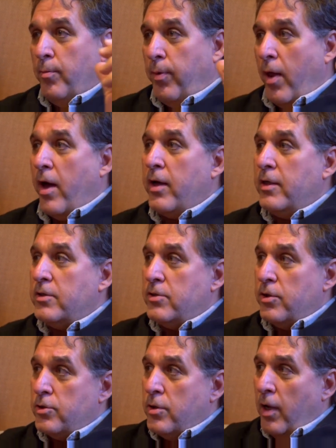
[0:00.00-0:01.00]
blood is
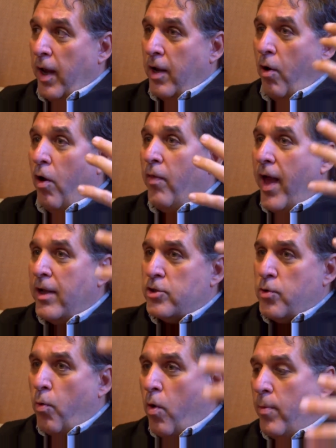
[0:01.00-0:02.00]
and all that
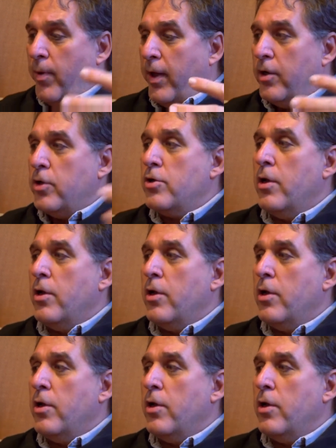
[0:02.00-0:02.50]
torment.